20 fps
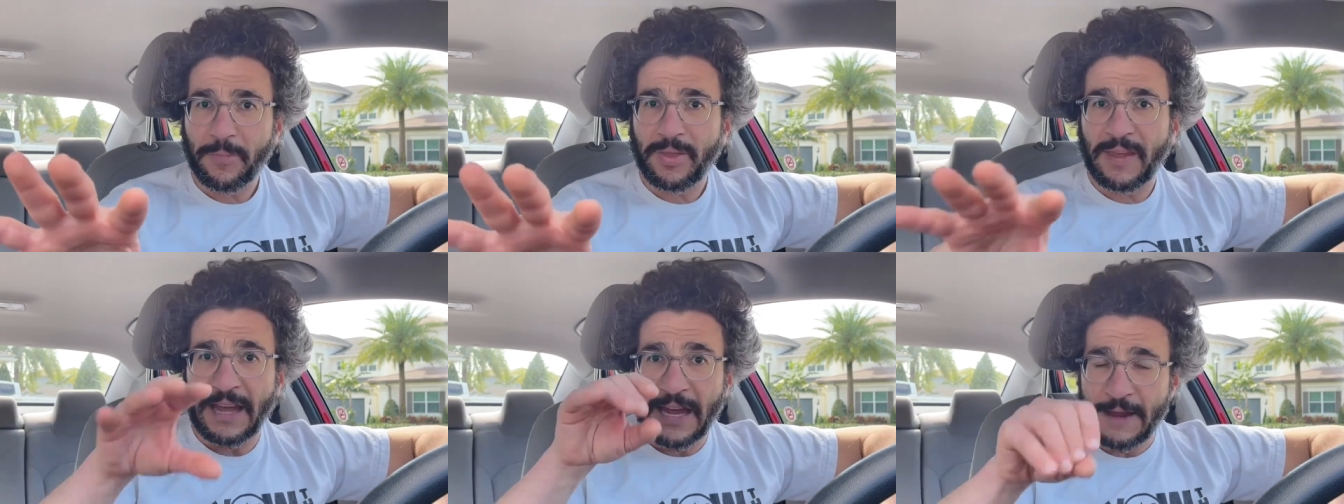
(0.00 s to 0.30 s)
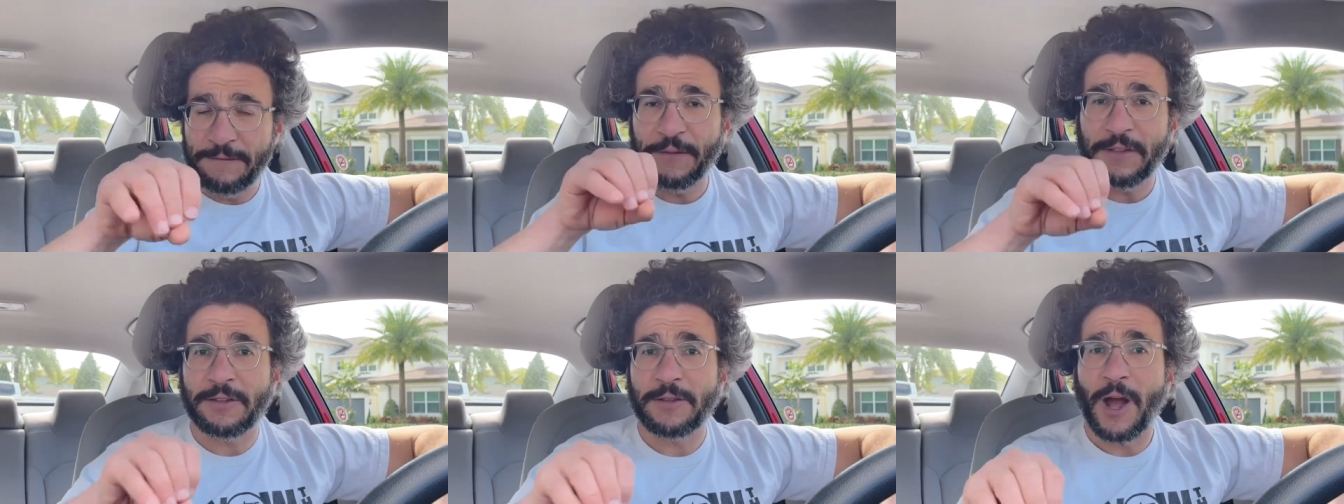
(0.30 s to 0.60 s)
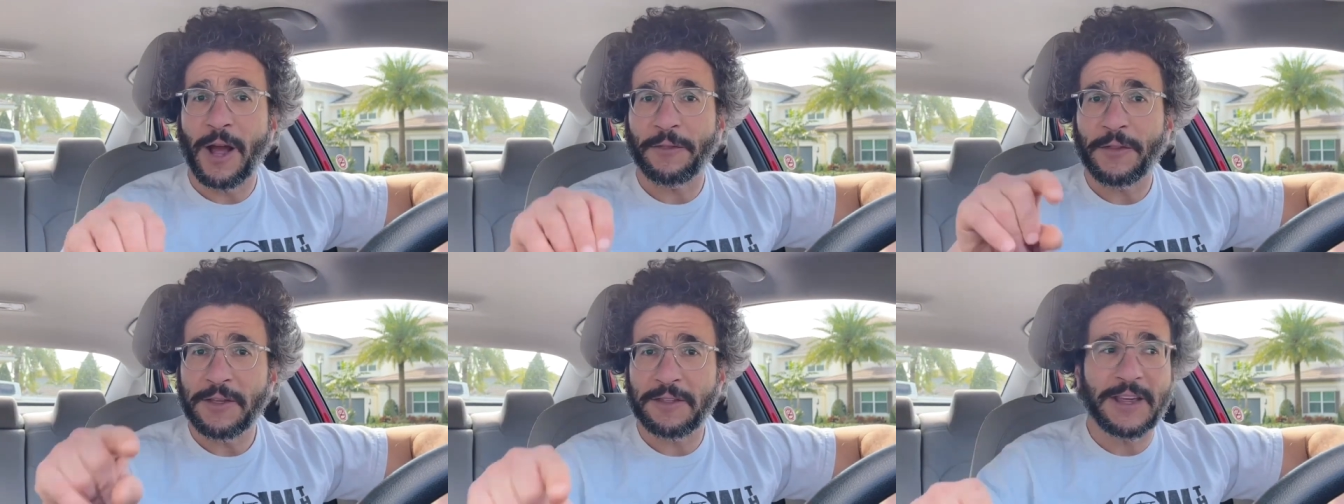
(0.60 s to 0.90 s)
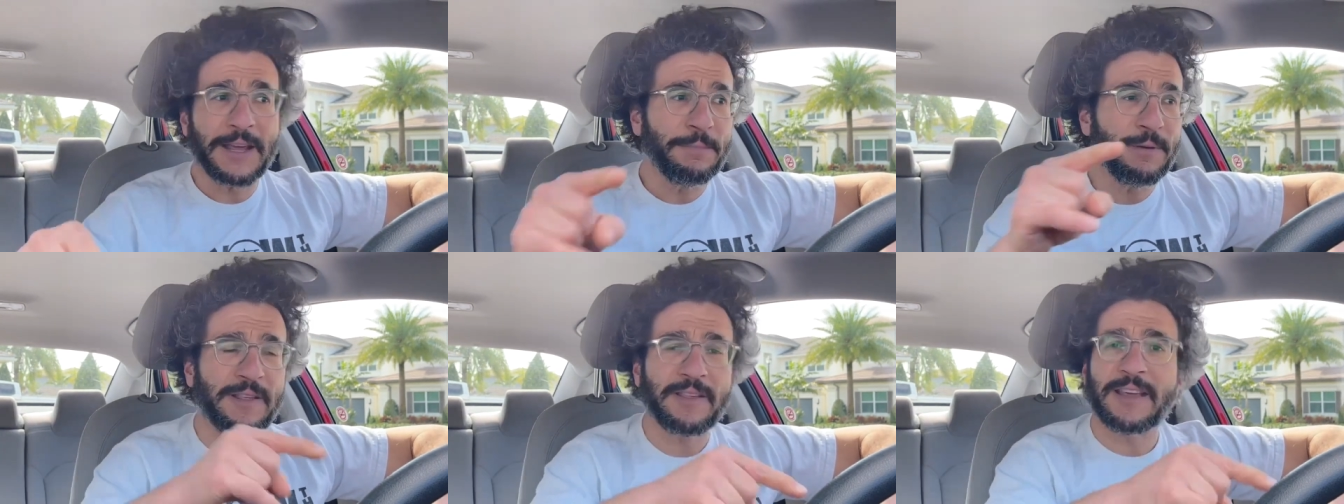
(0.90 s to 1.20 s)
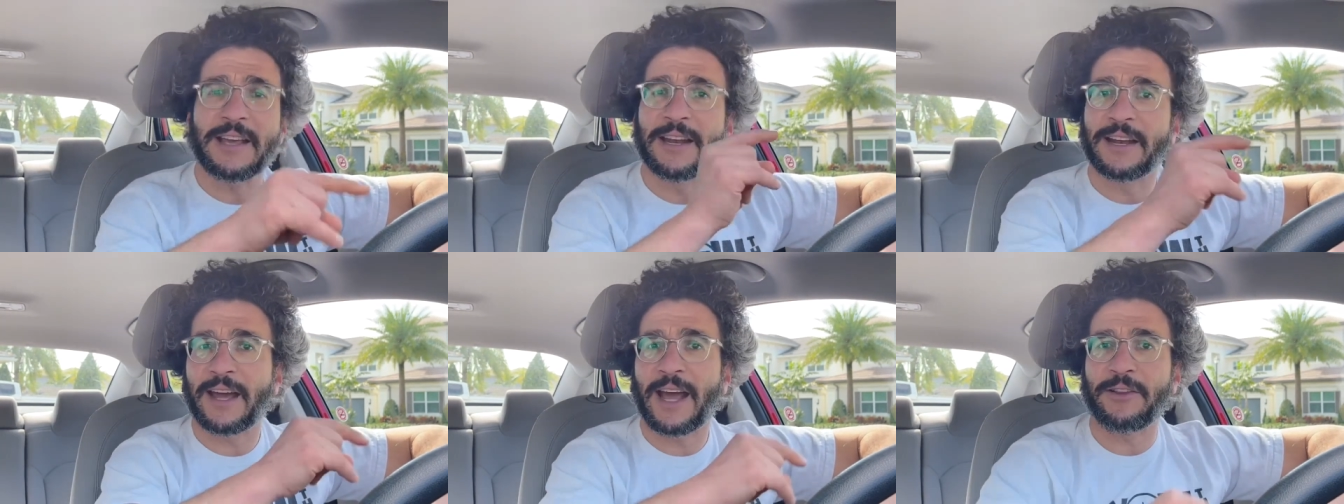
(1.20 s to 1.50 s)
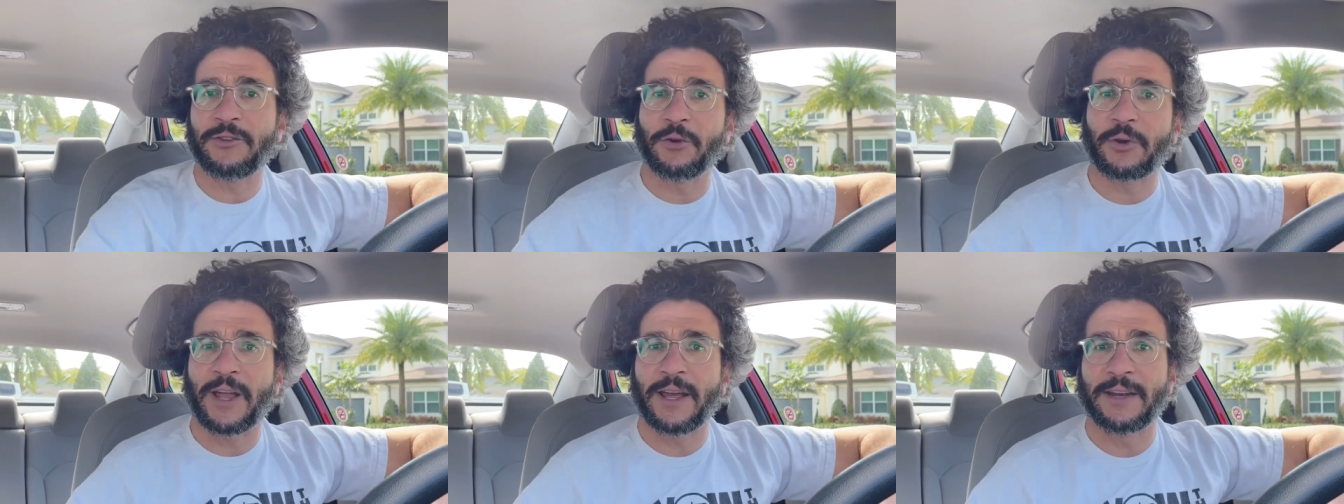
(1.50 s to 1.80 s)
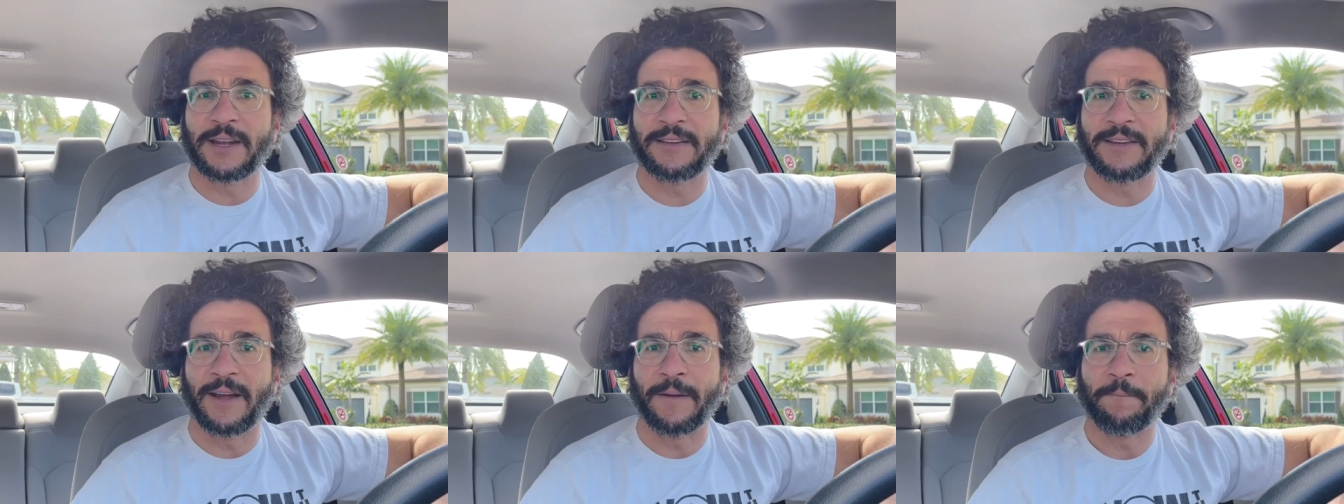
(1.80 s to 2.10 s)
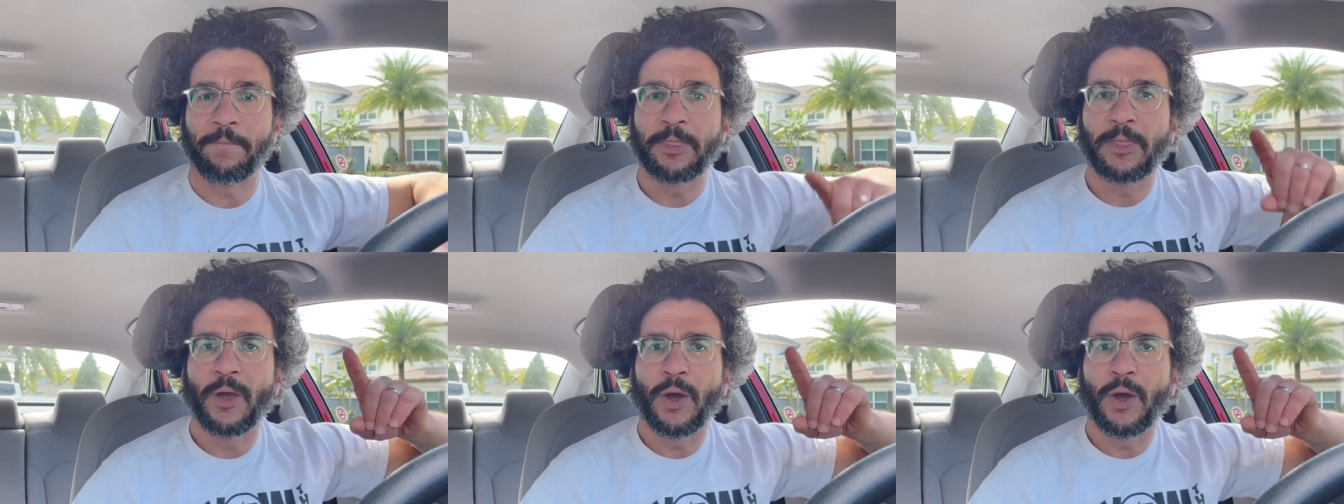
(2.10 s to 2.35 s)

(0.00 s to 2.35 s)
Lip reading: if it's not the CBC and Radio-Canada,